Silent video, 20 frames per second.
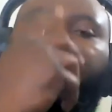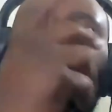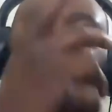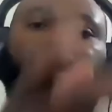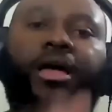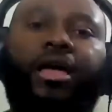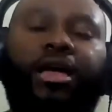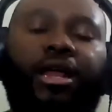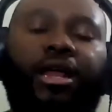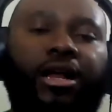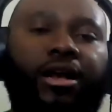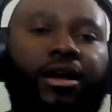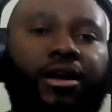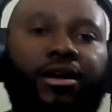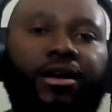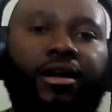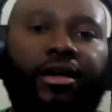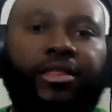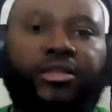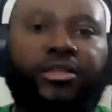uh, and,
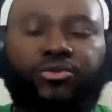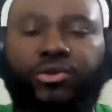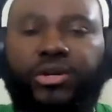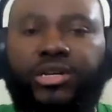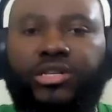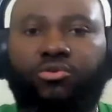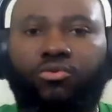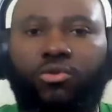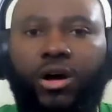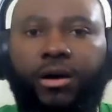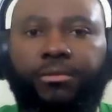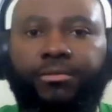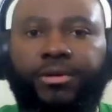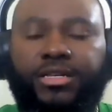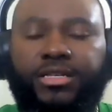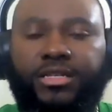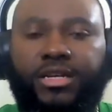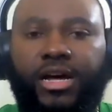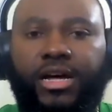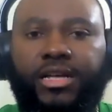and, another reason why I'm
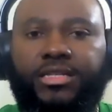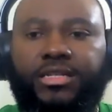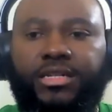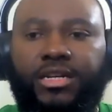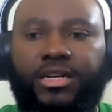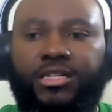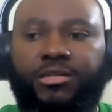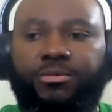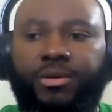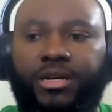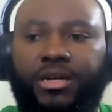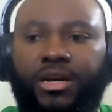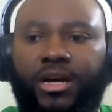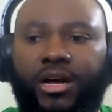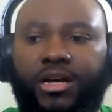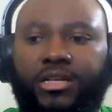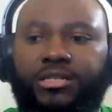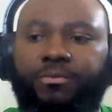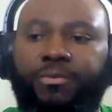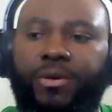discussing is
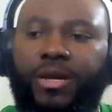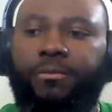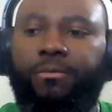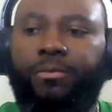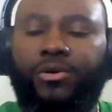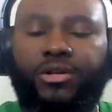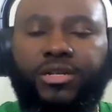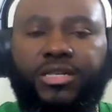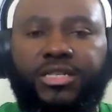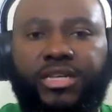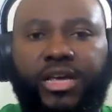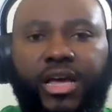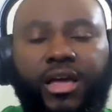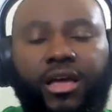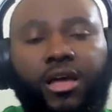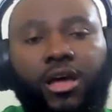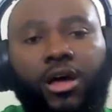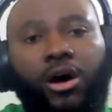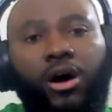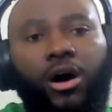because people
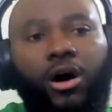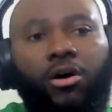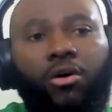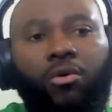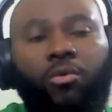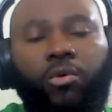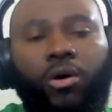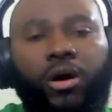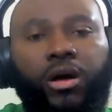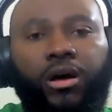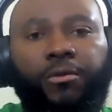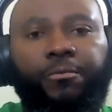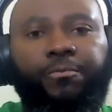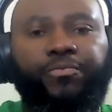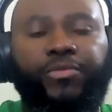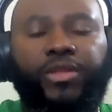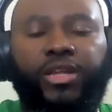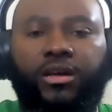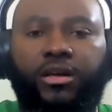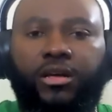say, "Oh,
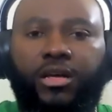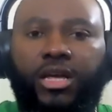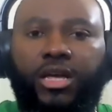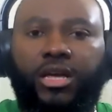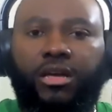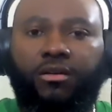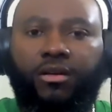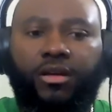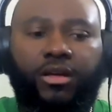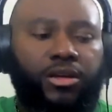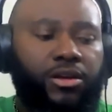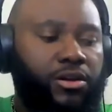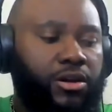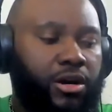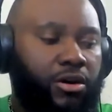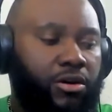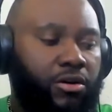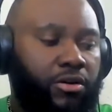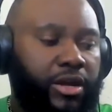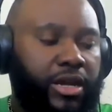well, it you
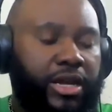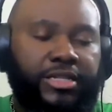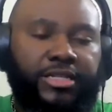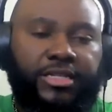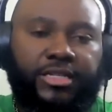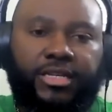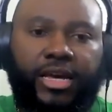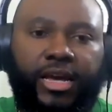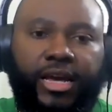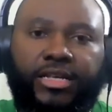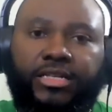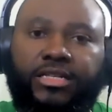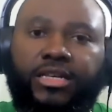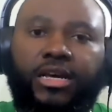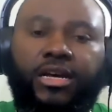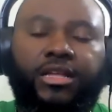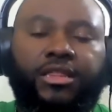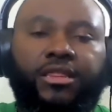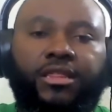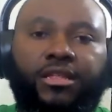know it
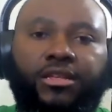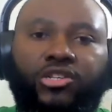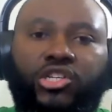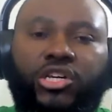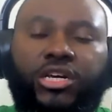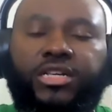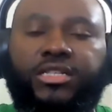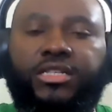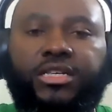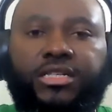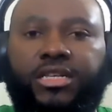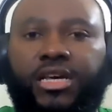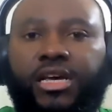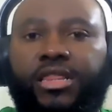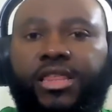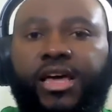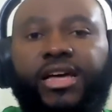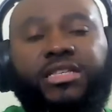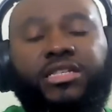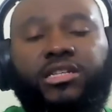says Jesus
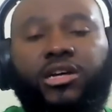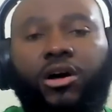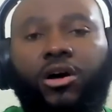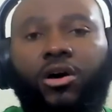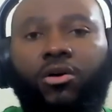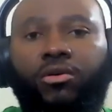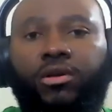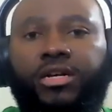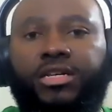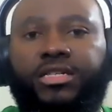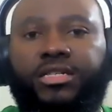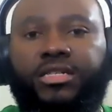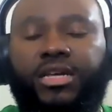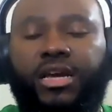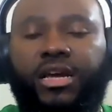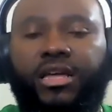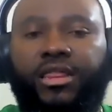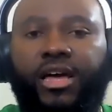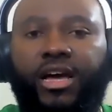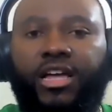said that's the only
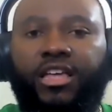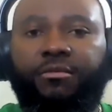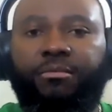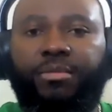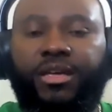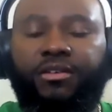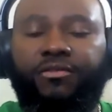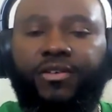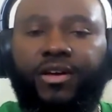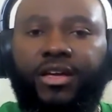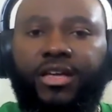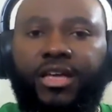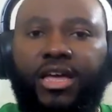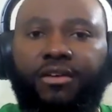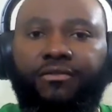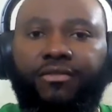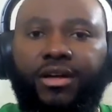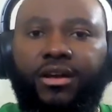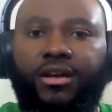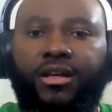sin that can be
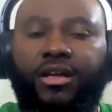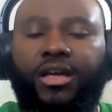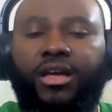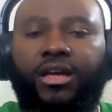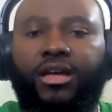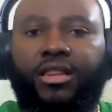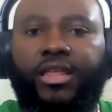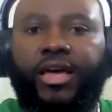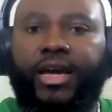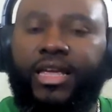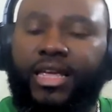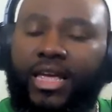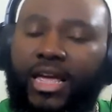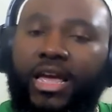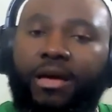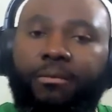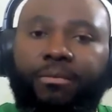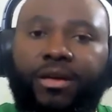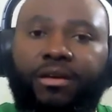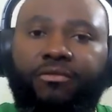forgiven." That
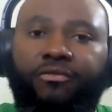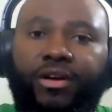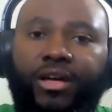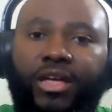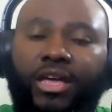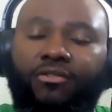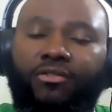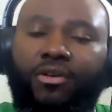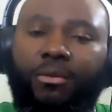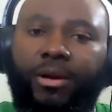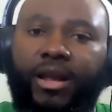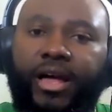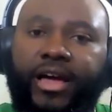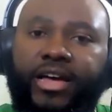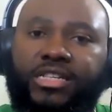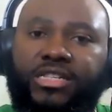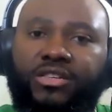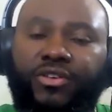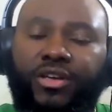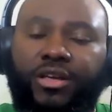can't be forgiven,
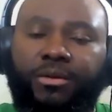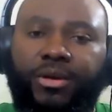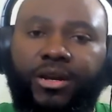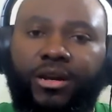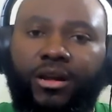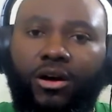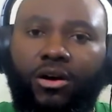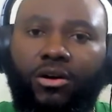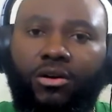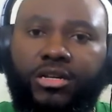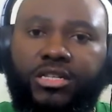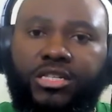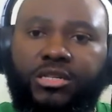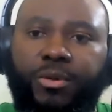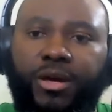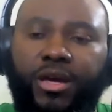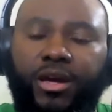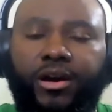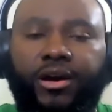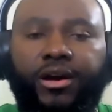blaspheming the Holy
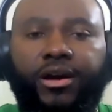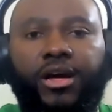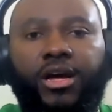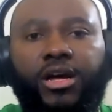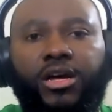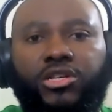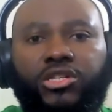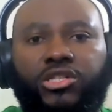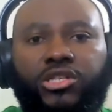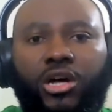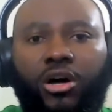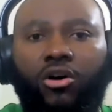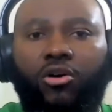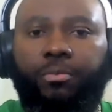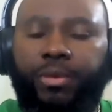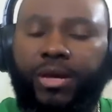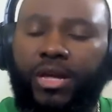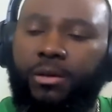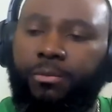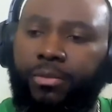Spirit.
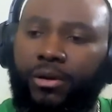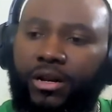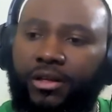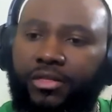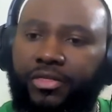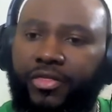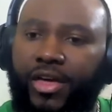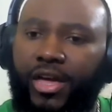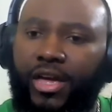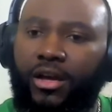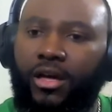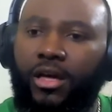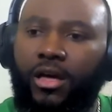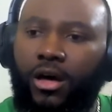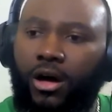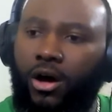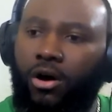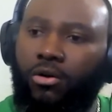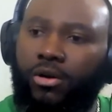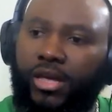So people will think,
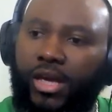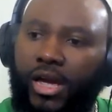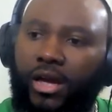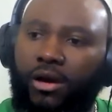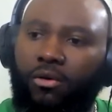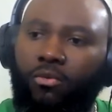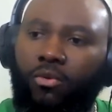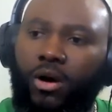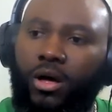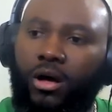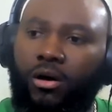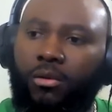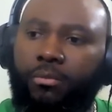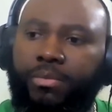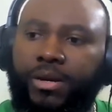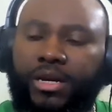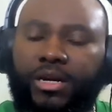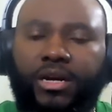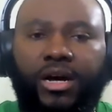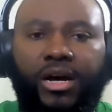okay,
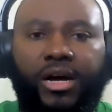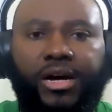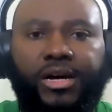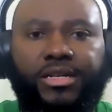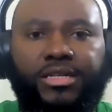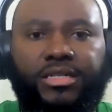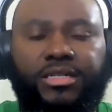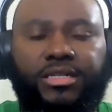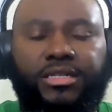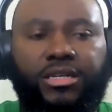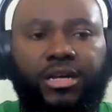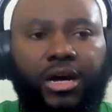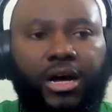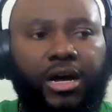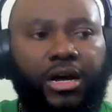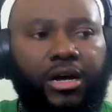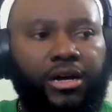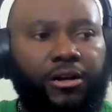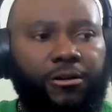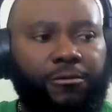well, because
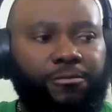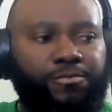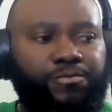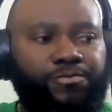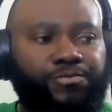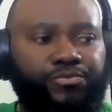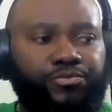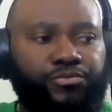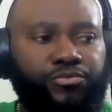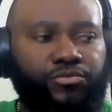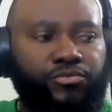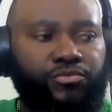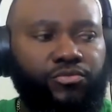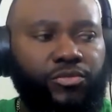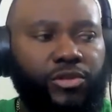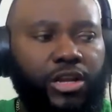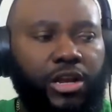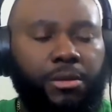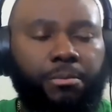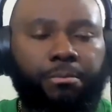um,
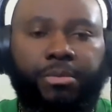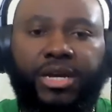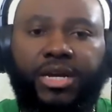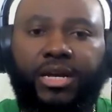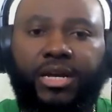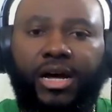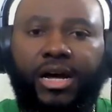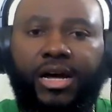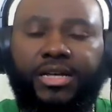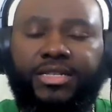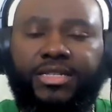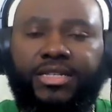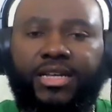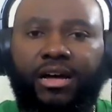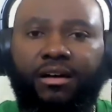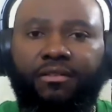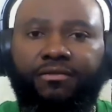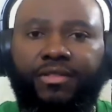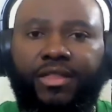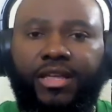because
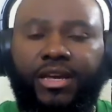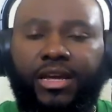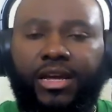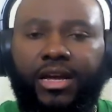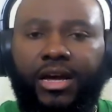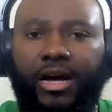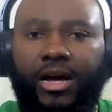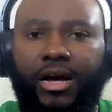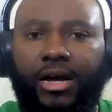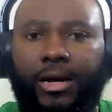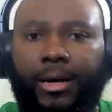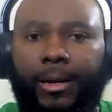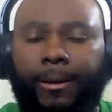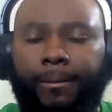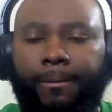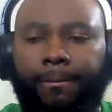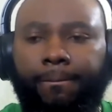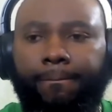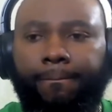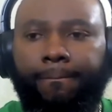of the
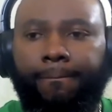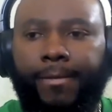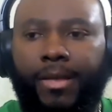um,